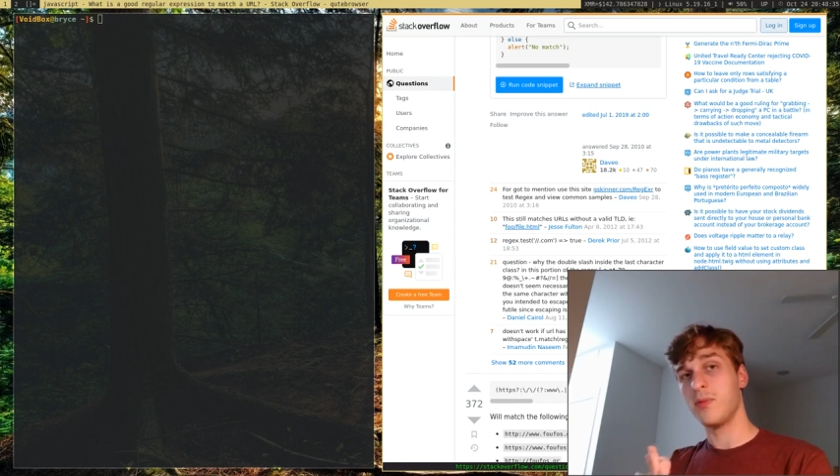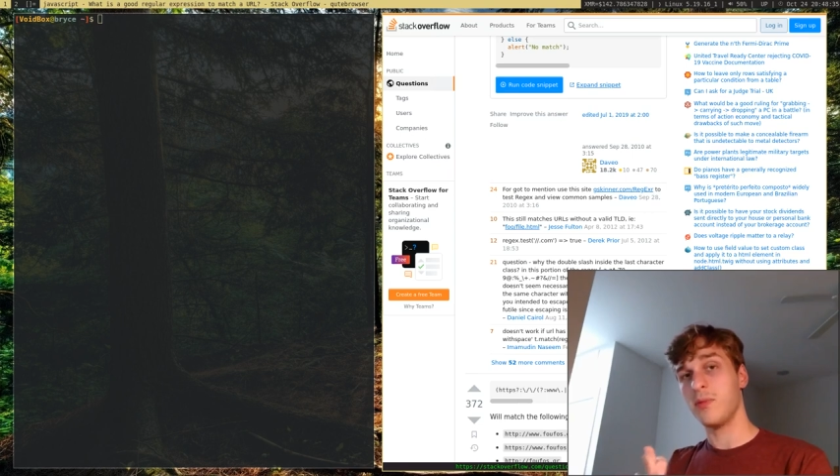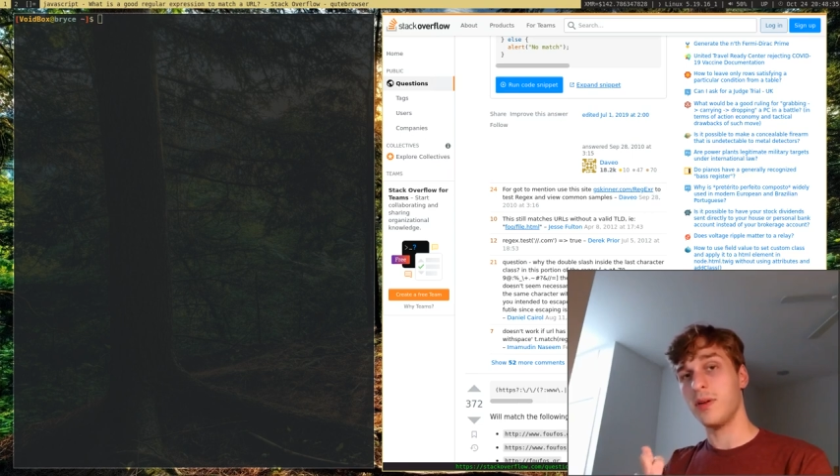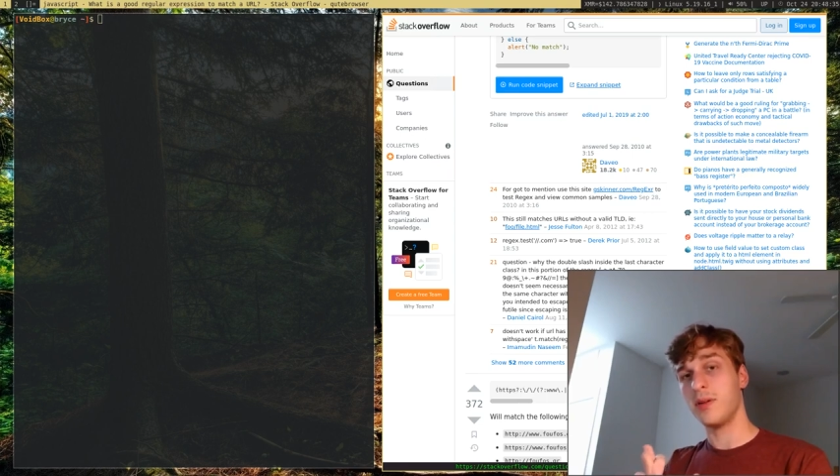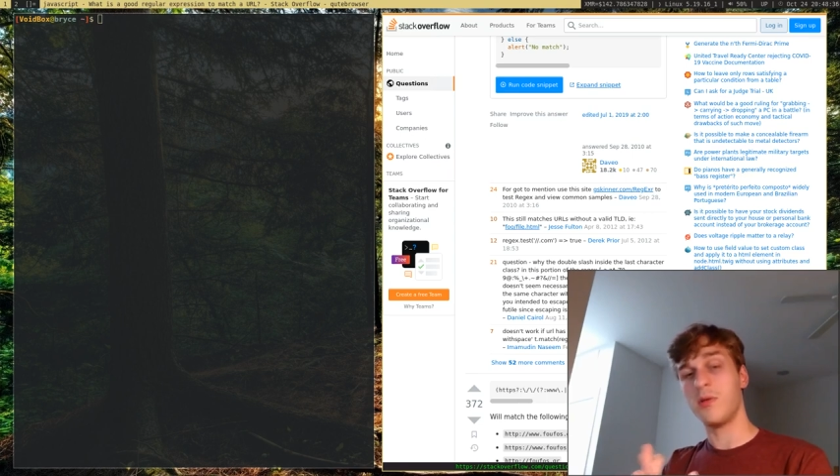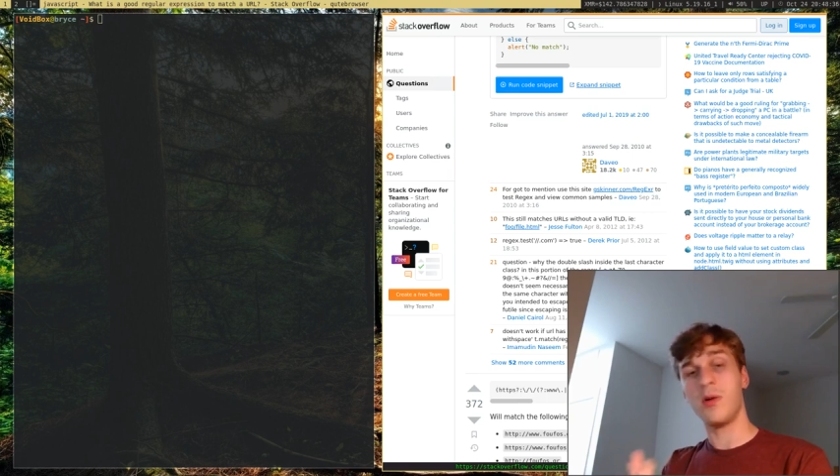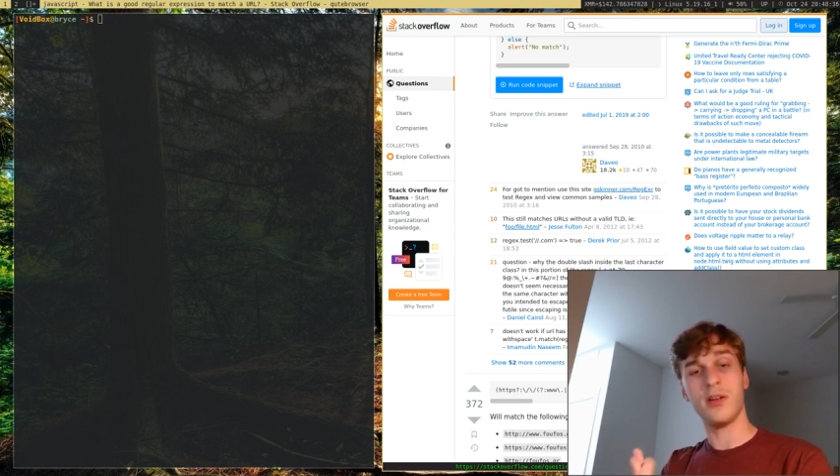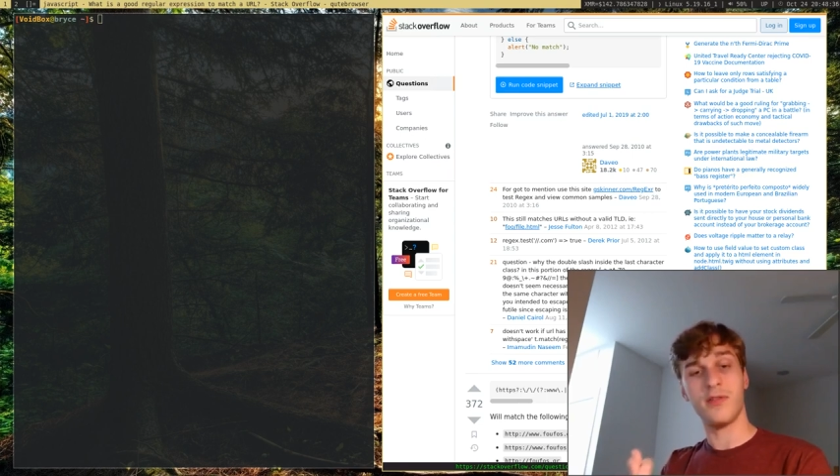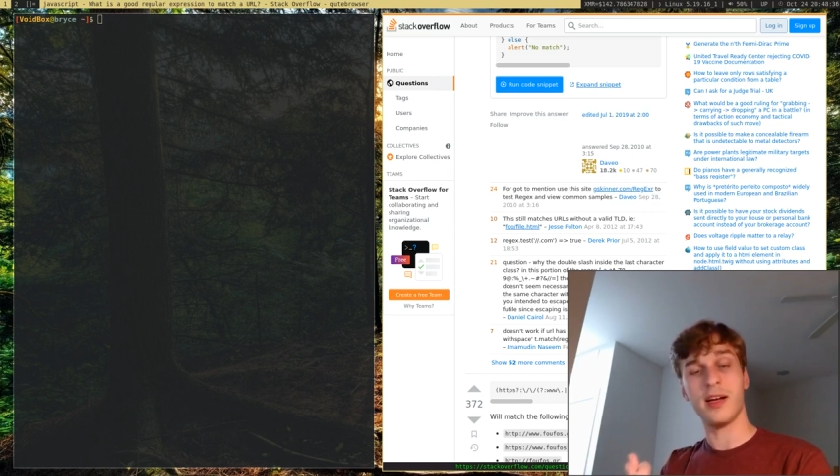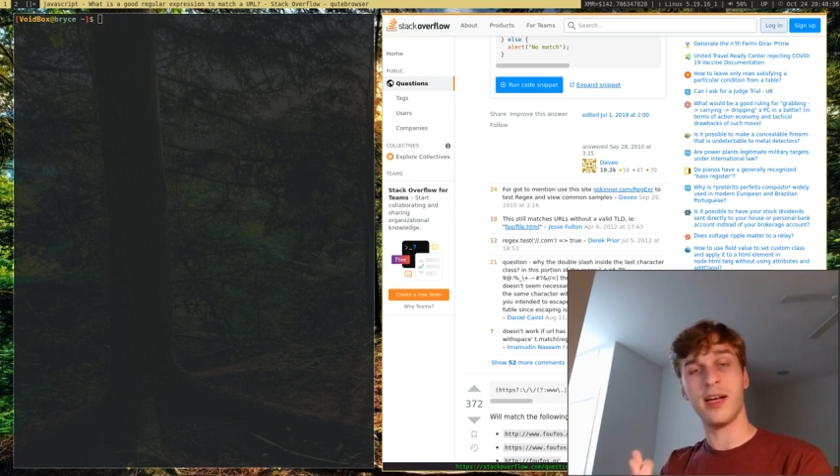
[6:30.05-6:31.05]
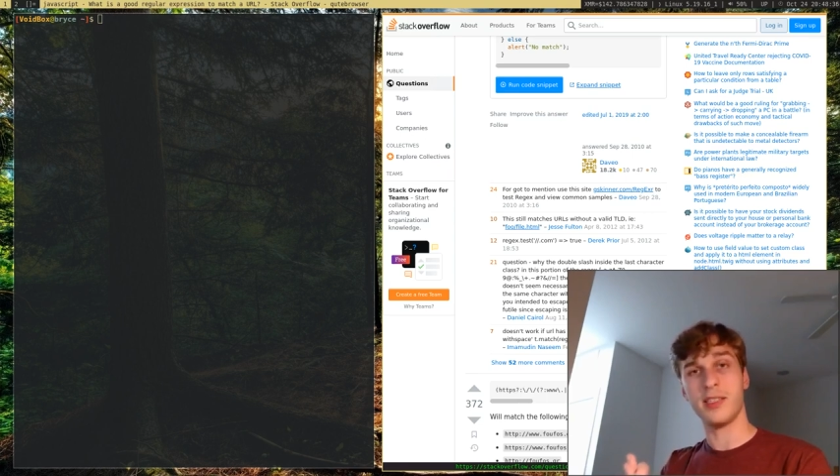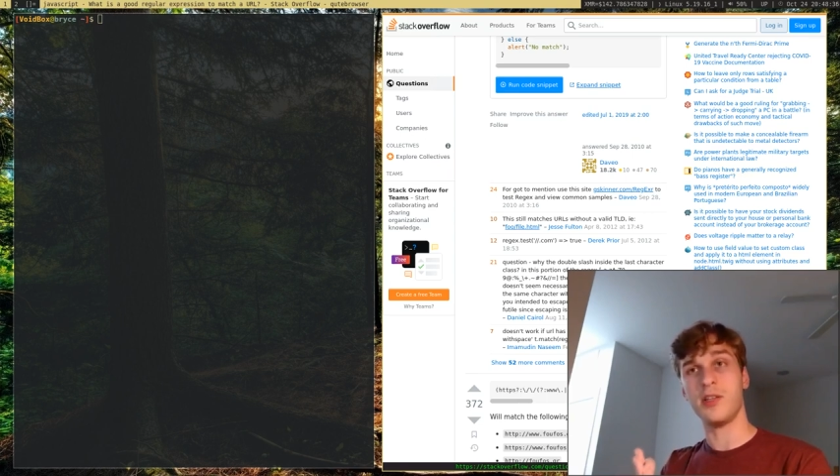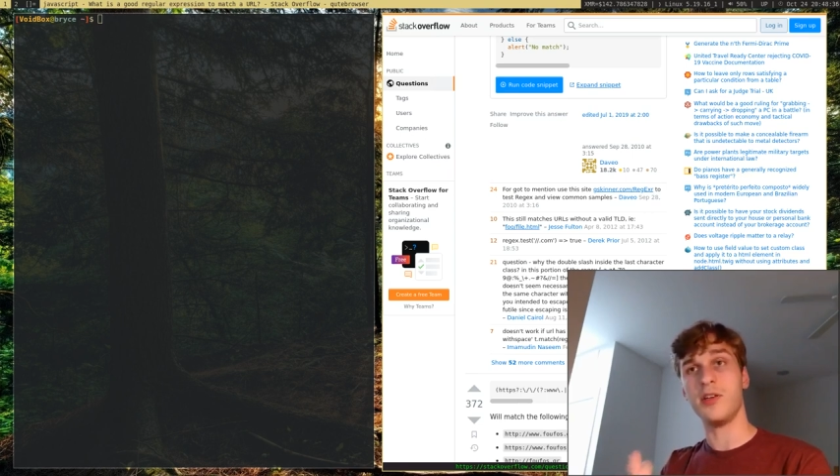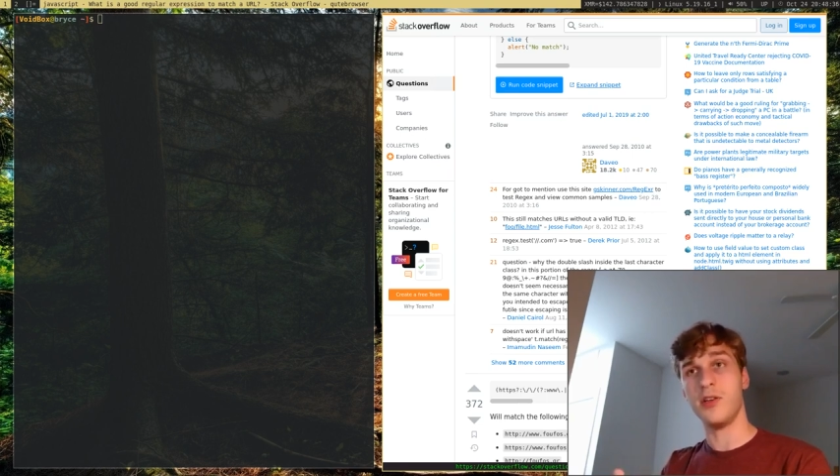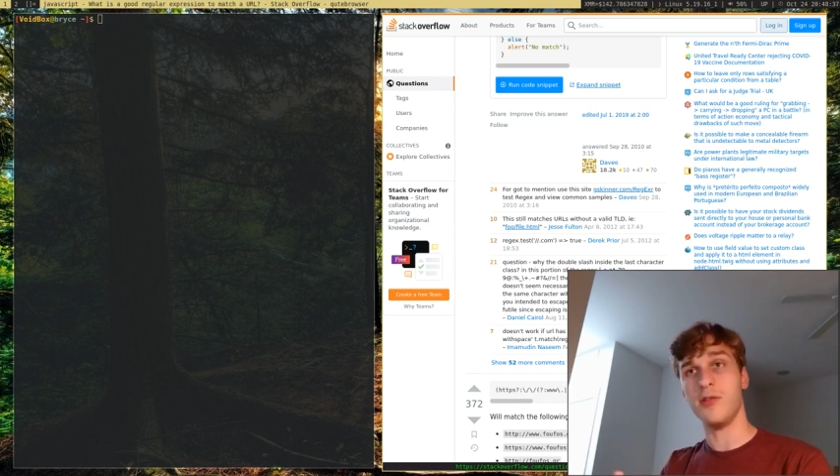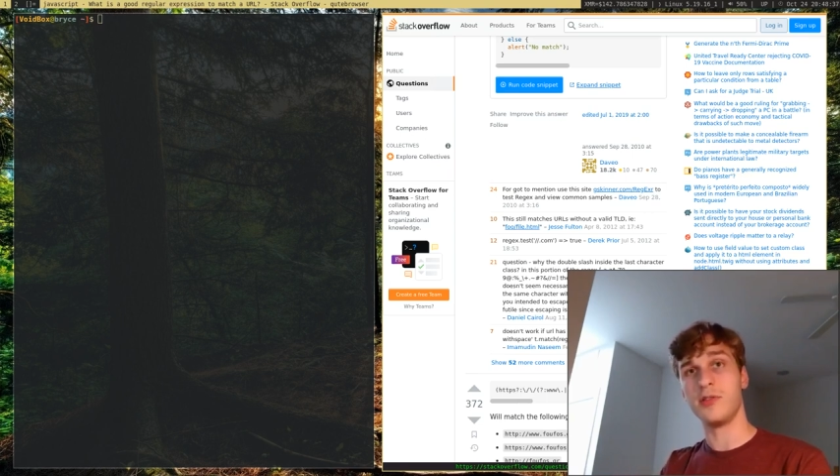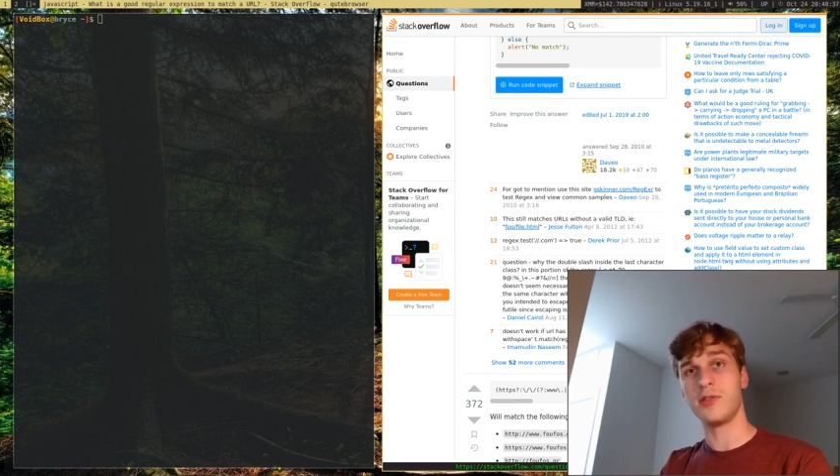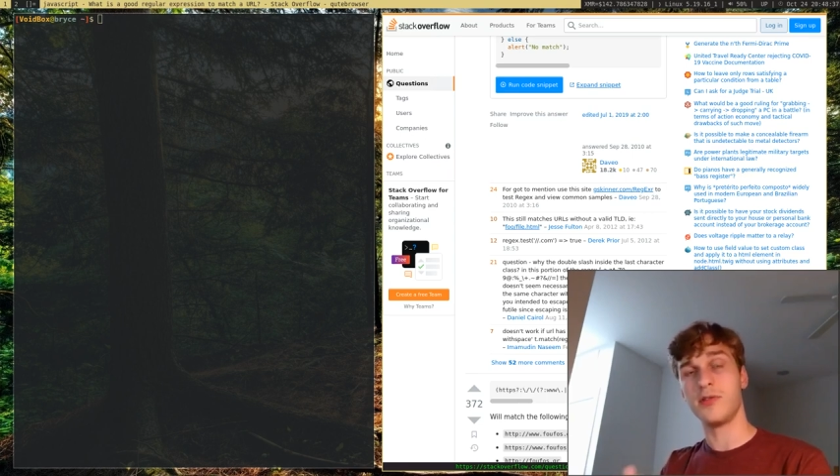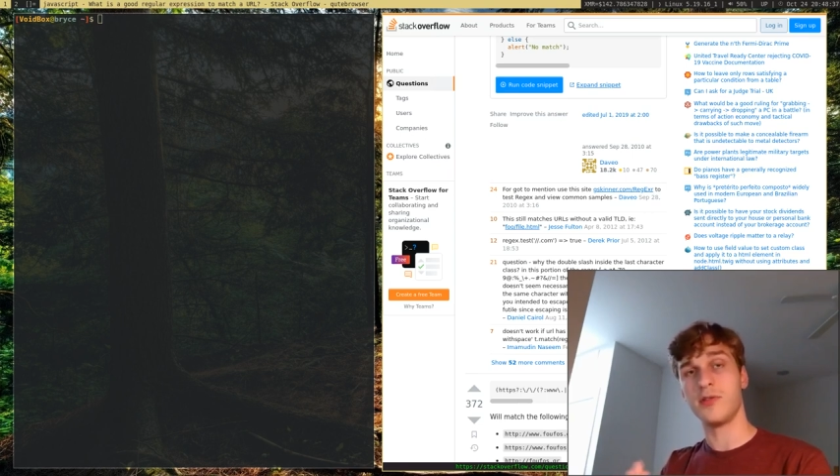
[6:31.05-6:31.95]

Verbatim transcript: would qualify as a good use